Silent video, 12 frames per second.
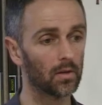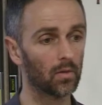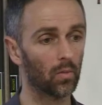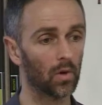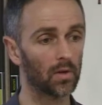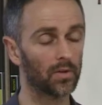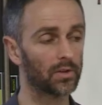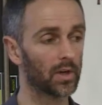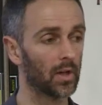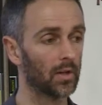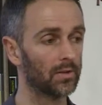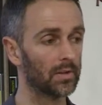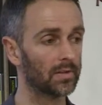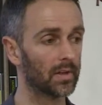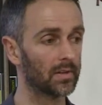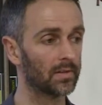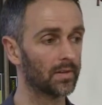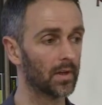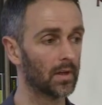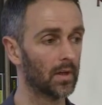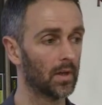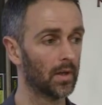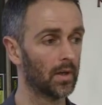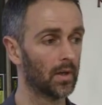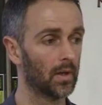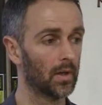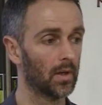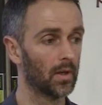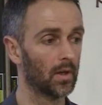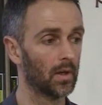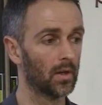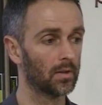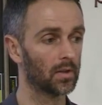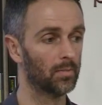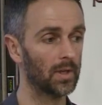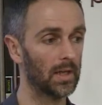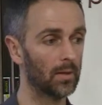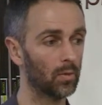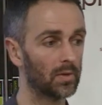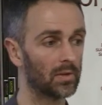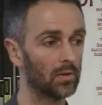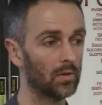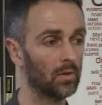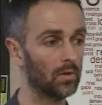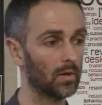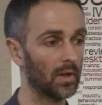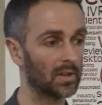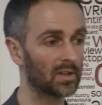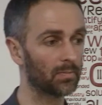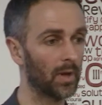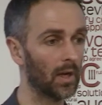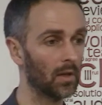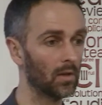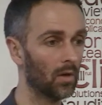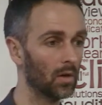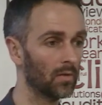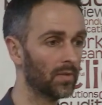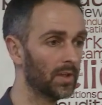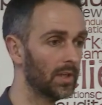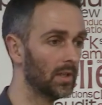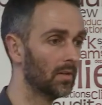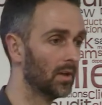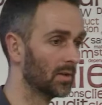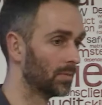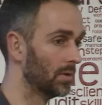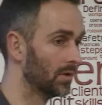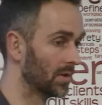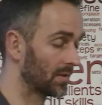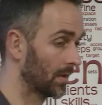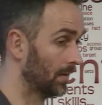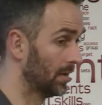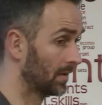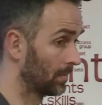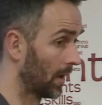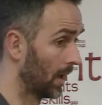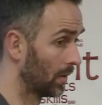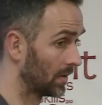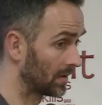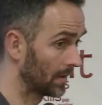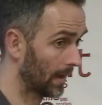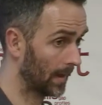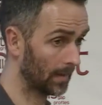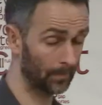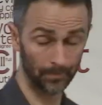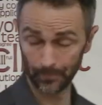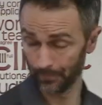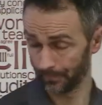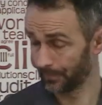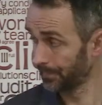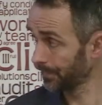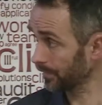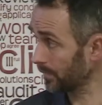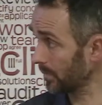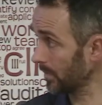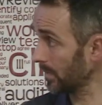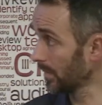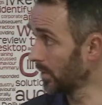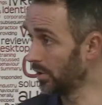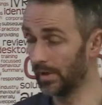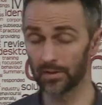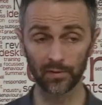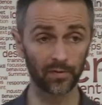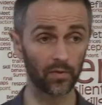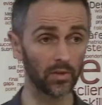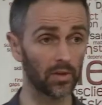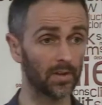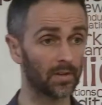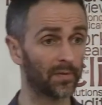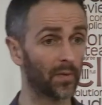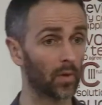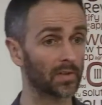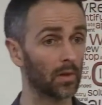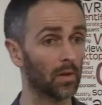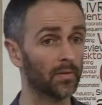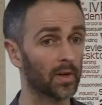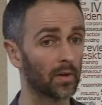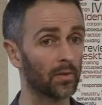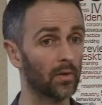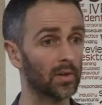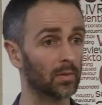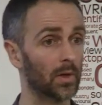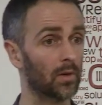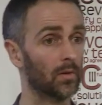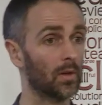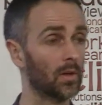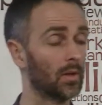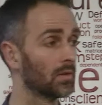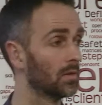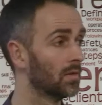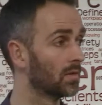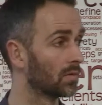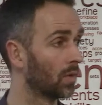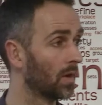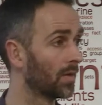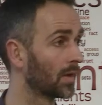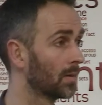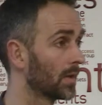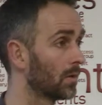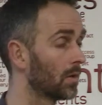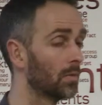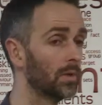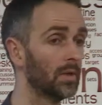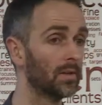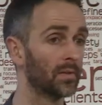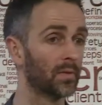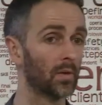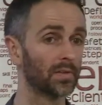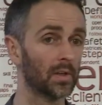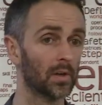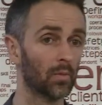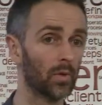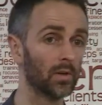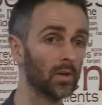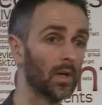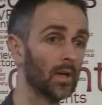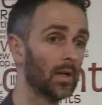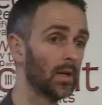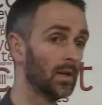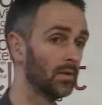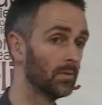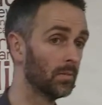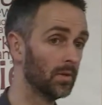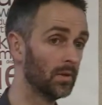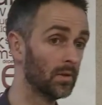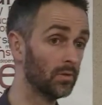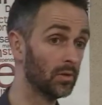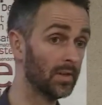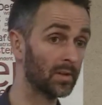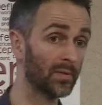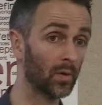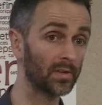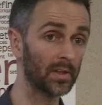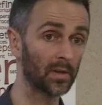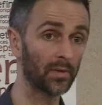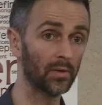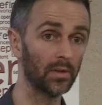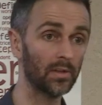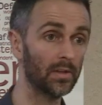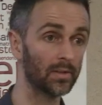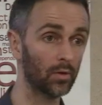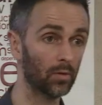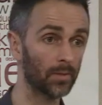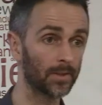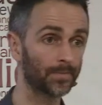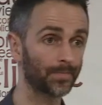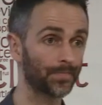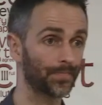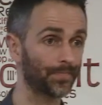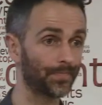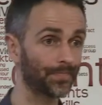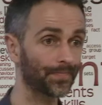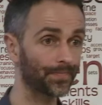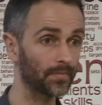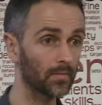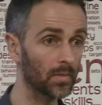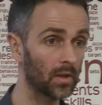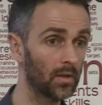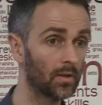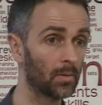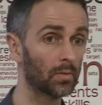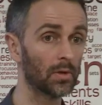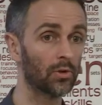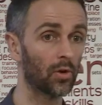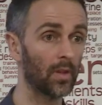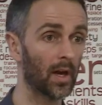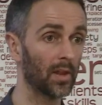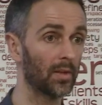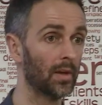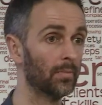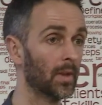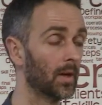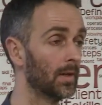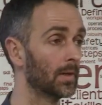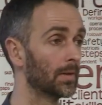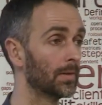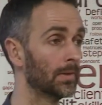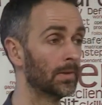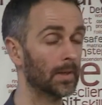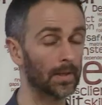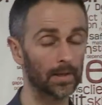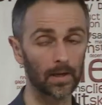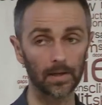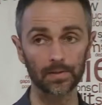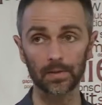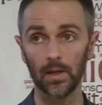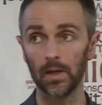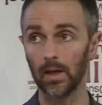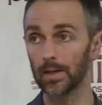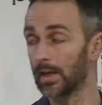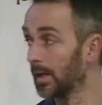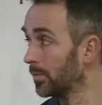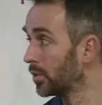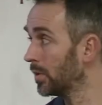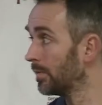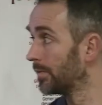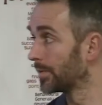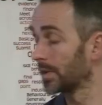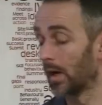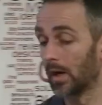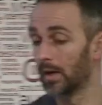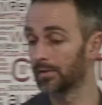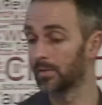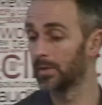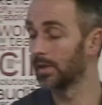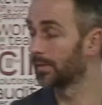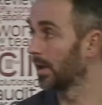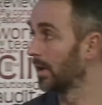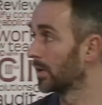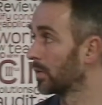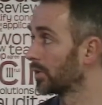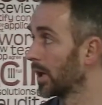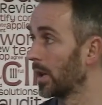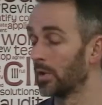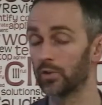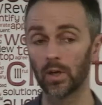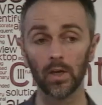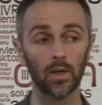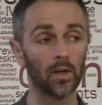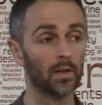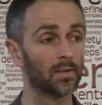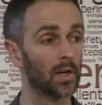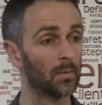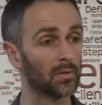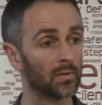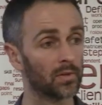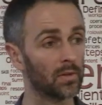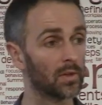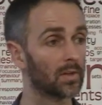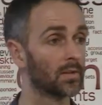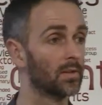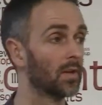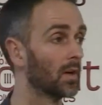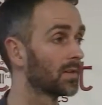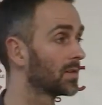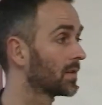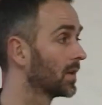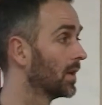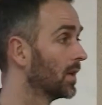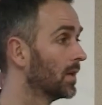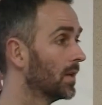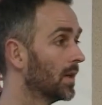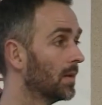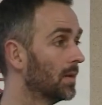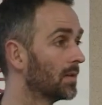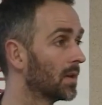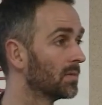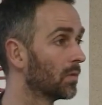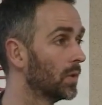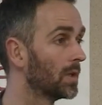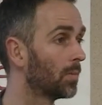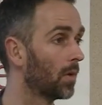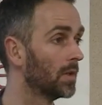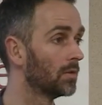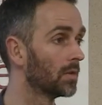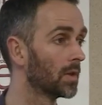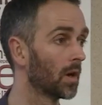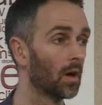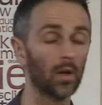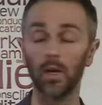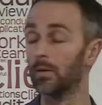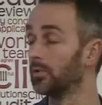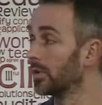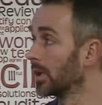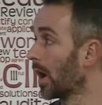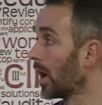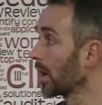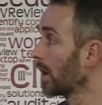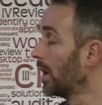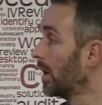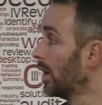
One of the challenges is that to be able to expel all of the heat that is produced in these panels, you need to force a lot of air through it as well. So there's one thing, liquid cool, but you need to force air, and where you need to force air through it, you need an opening. You need to be able to draw that air through, and that's again proves to be a technical challenge in terms of ingesting dust and in terms of weak point during arc.